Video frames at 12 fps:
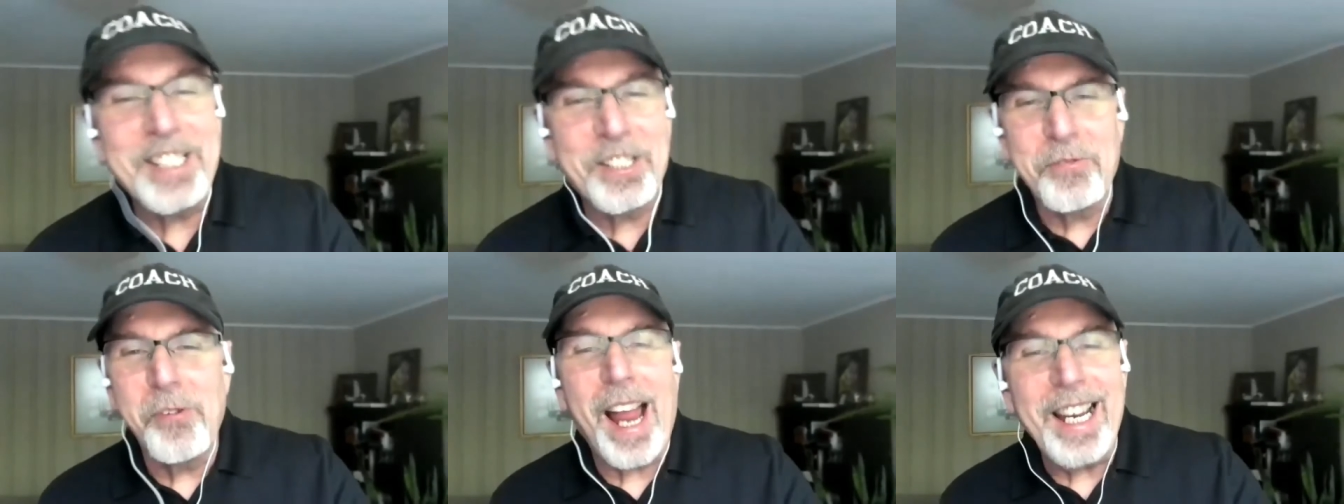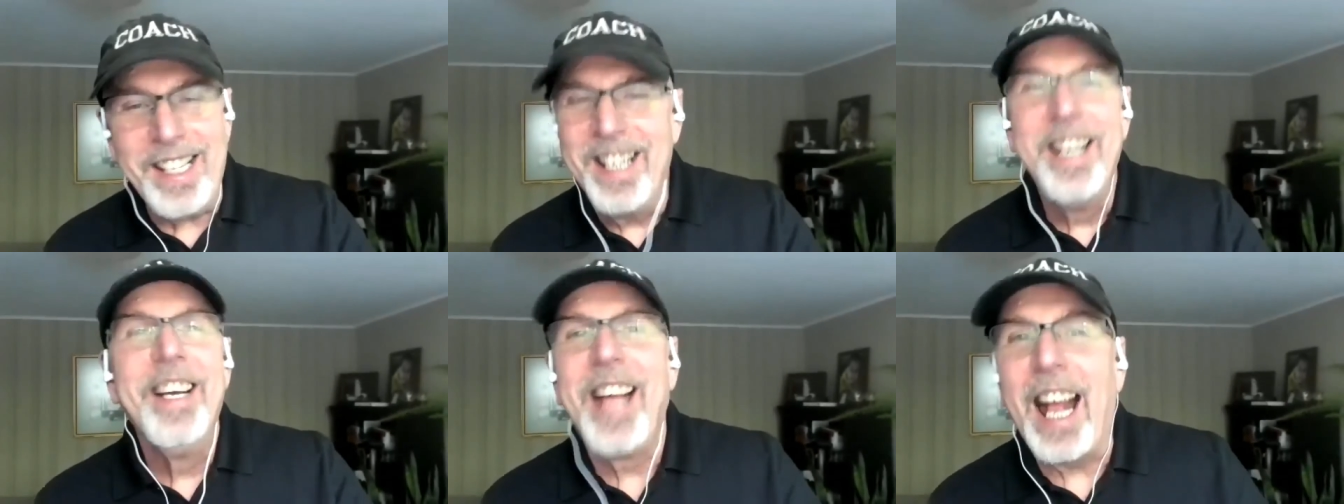right.
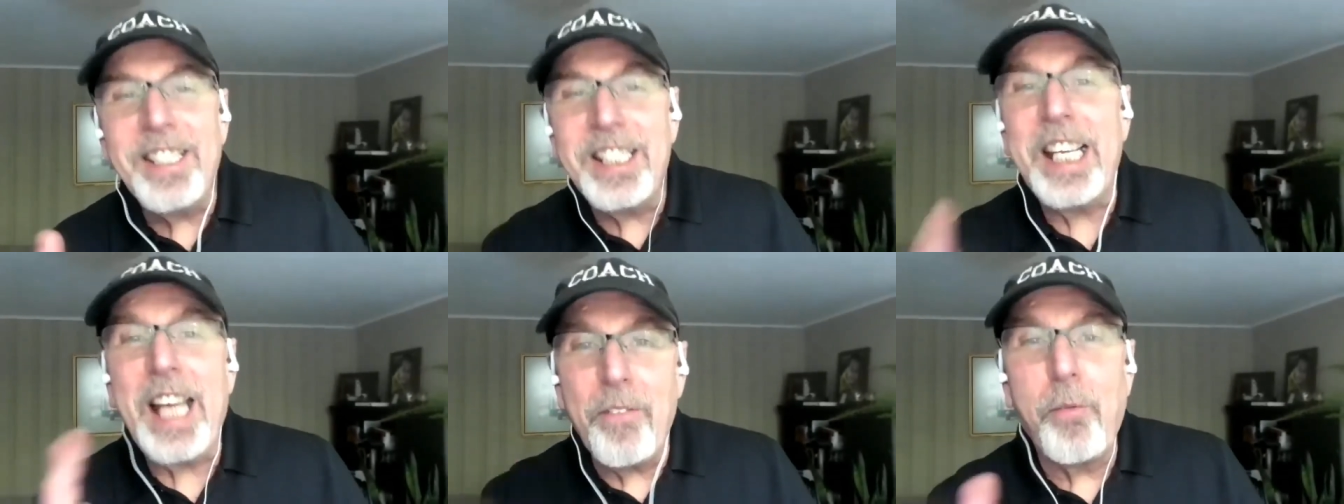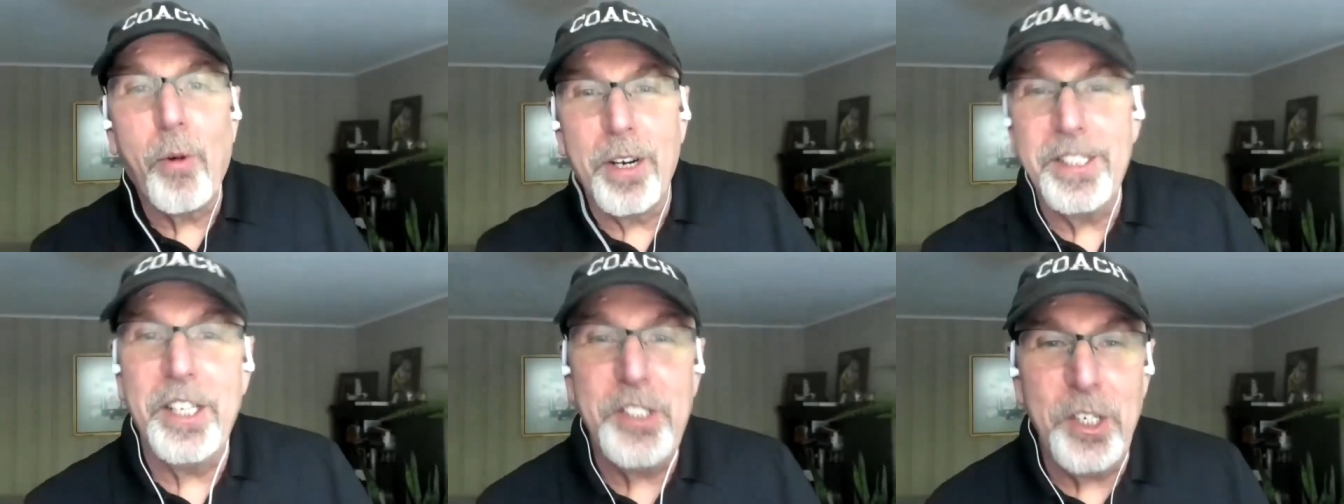That's the F word
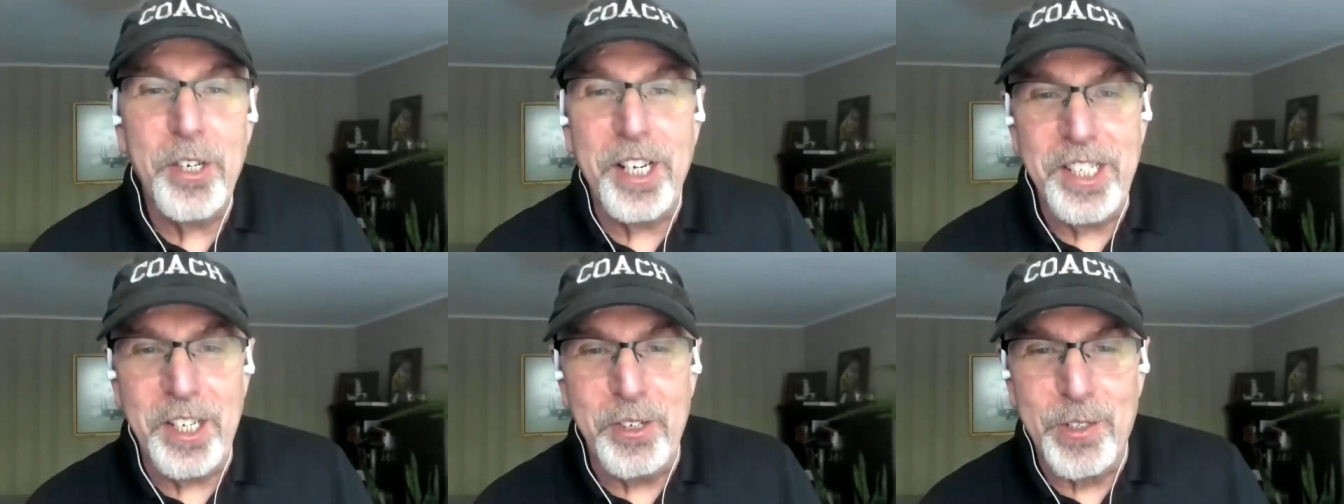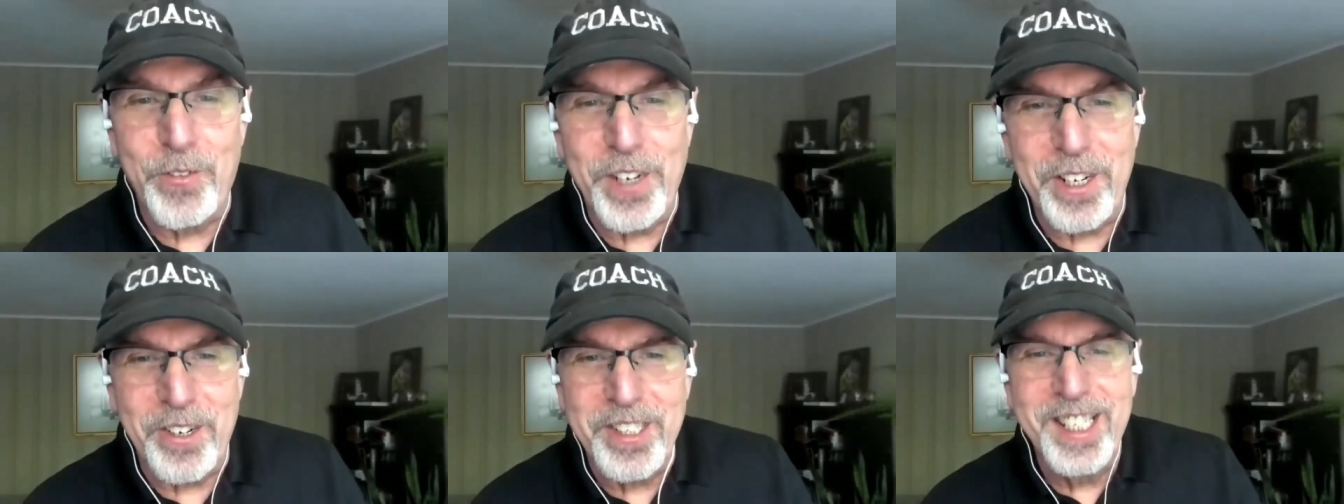that you can use,
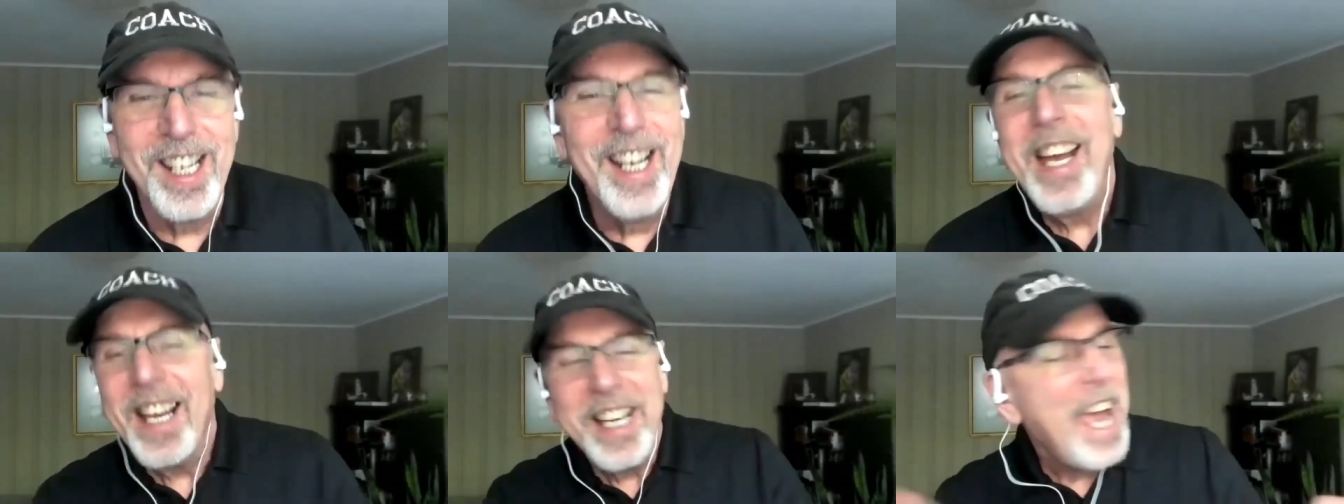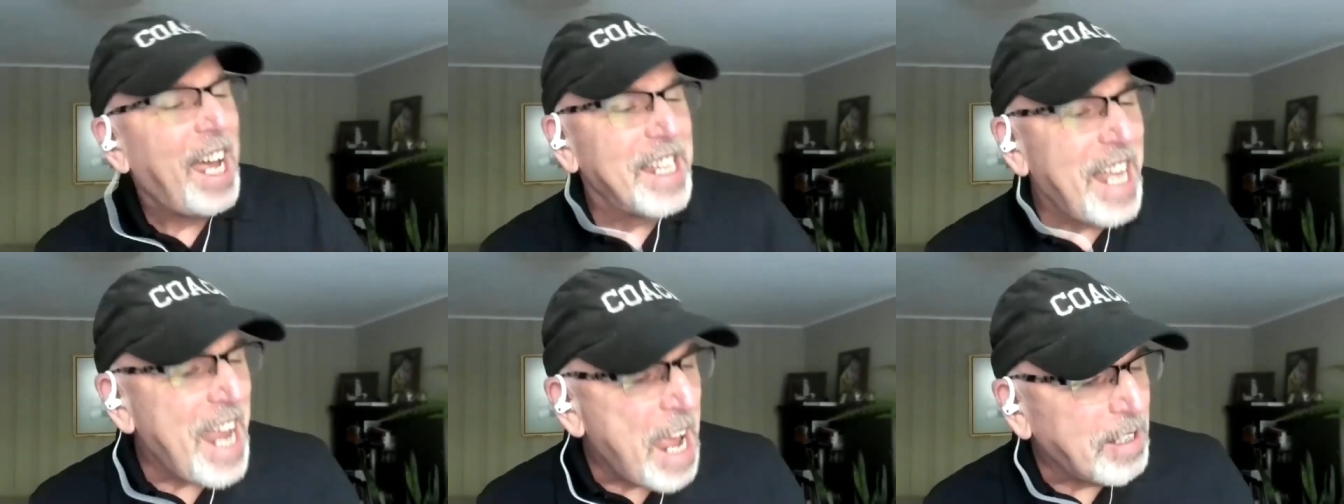folks. And
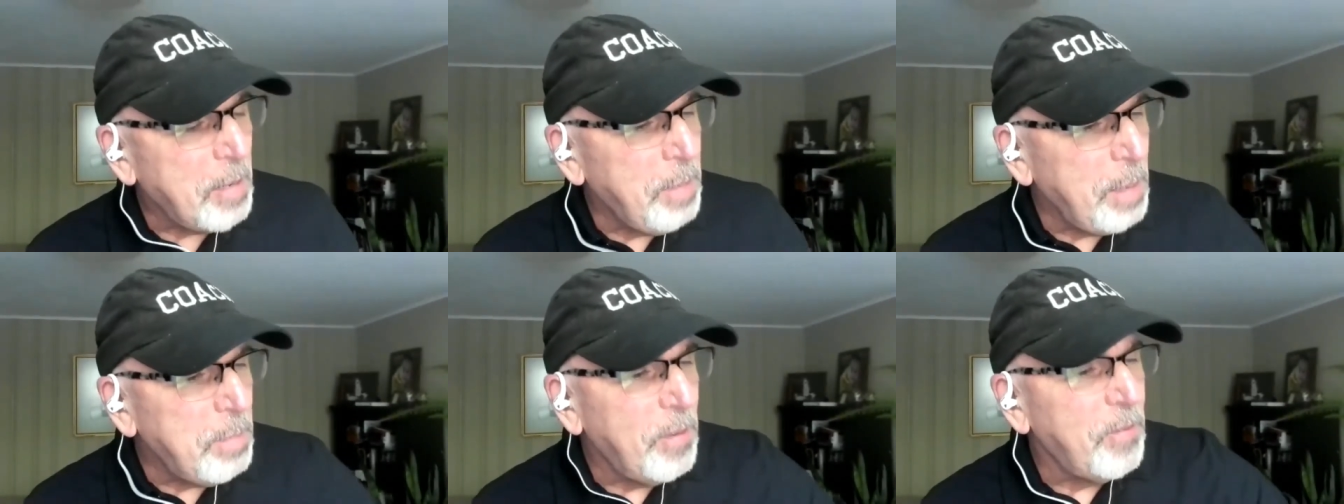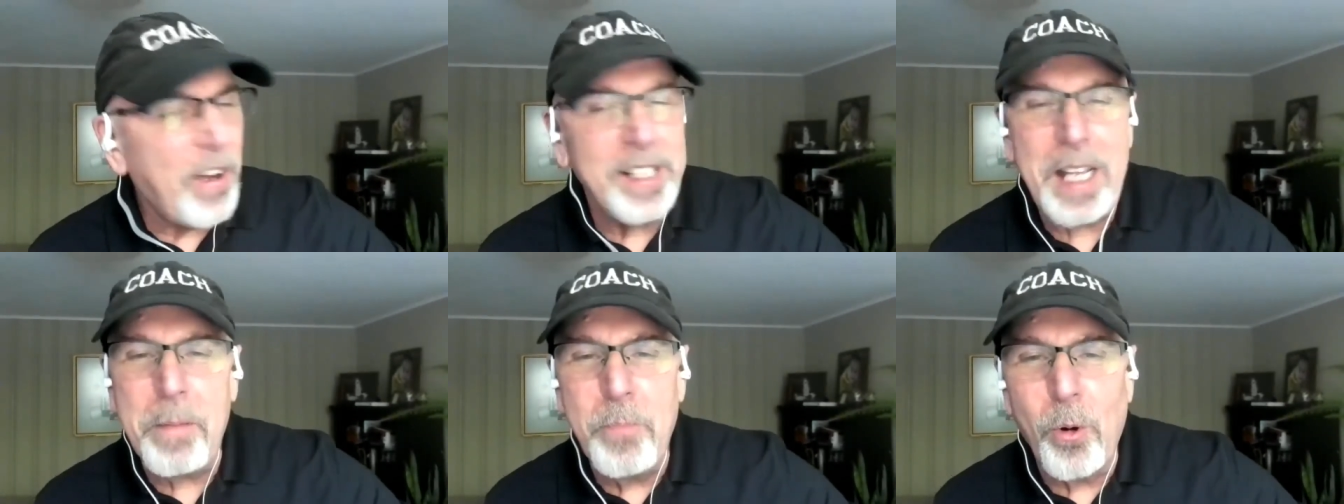how can people
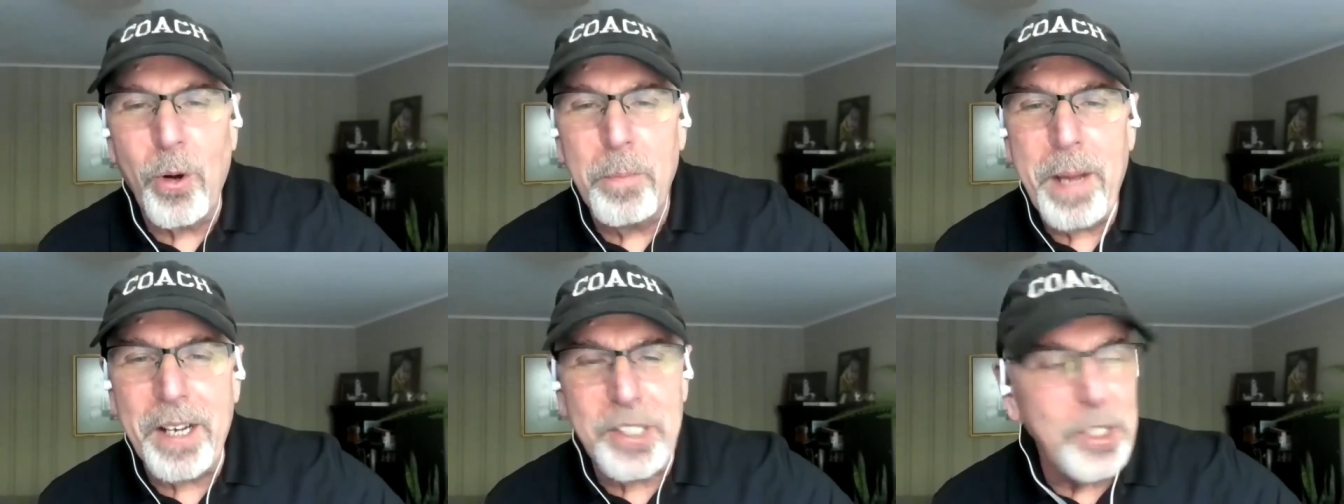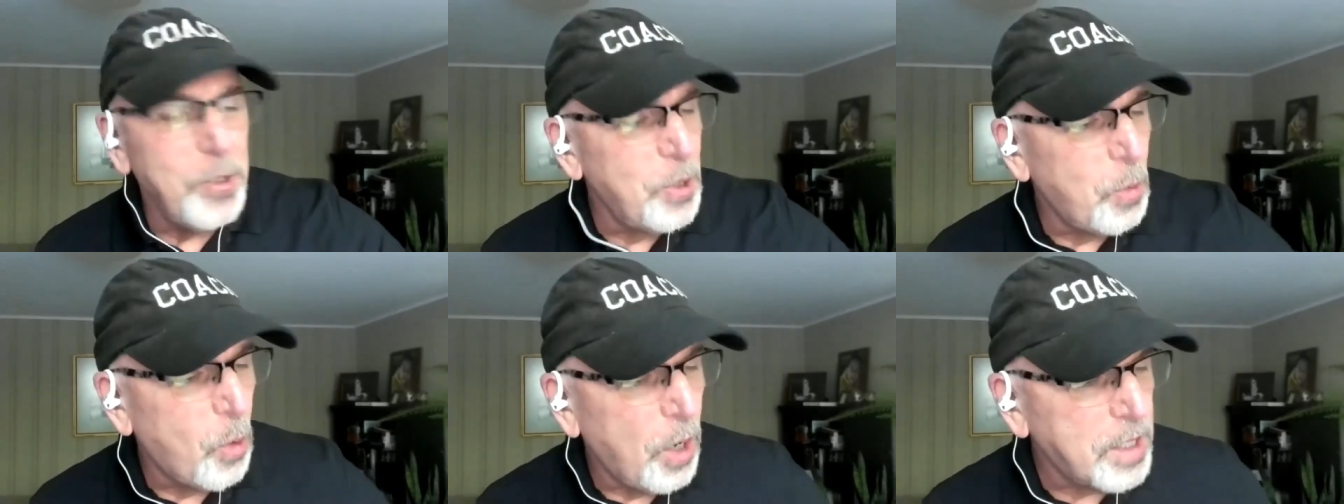find out more about you,
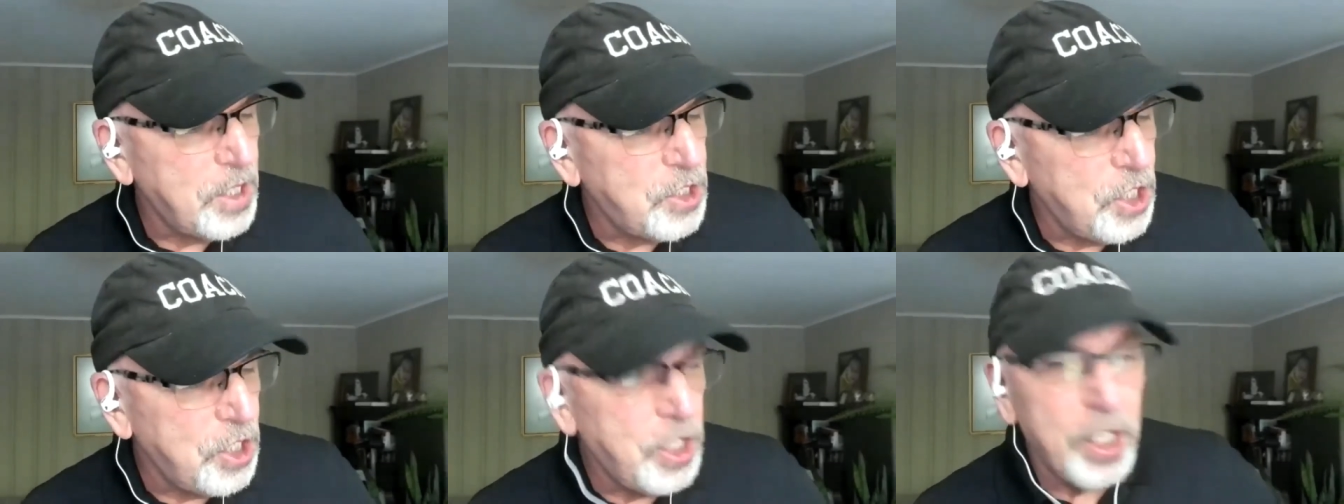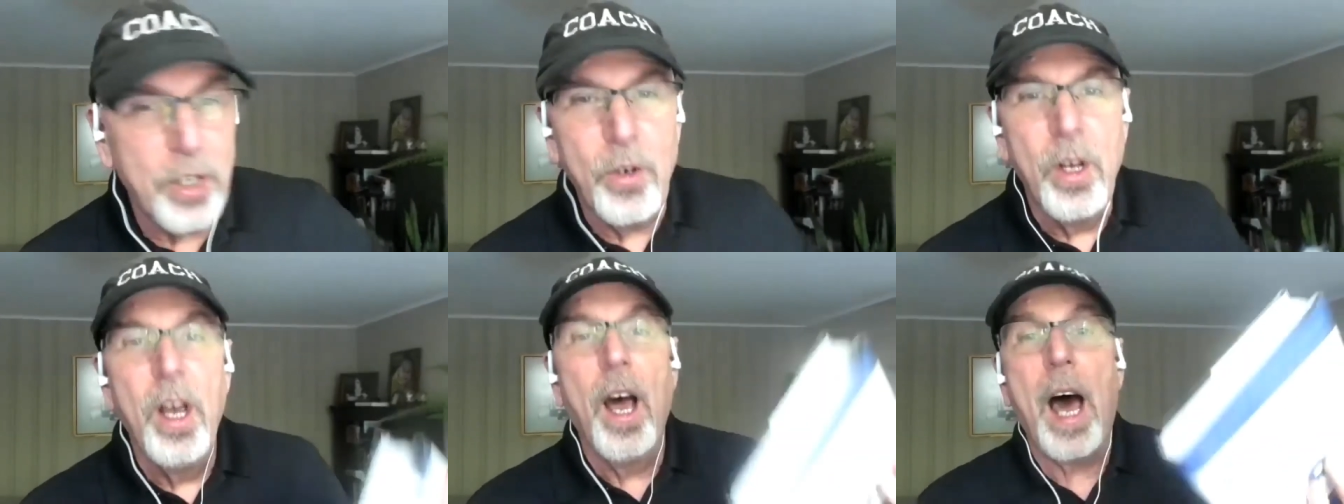the work that you
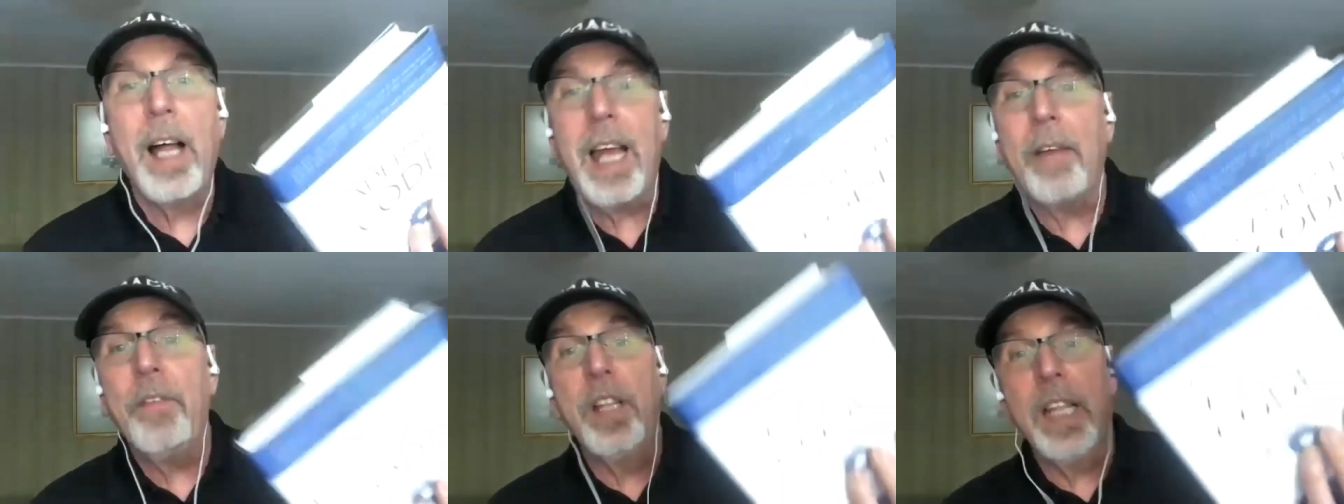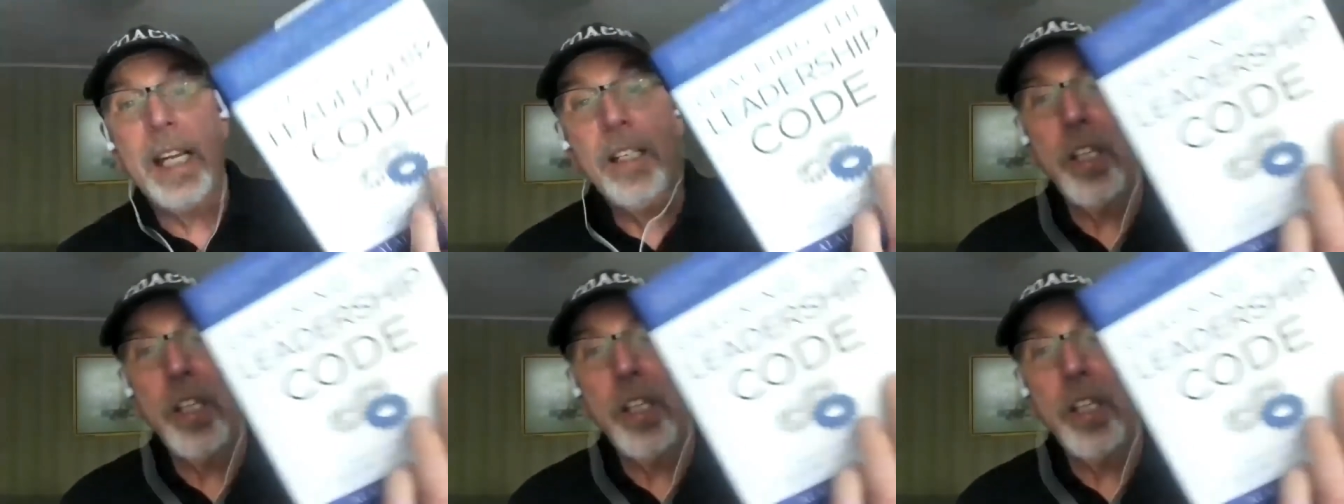do? I'll have a link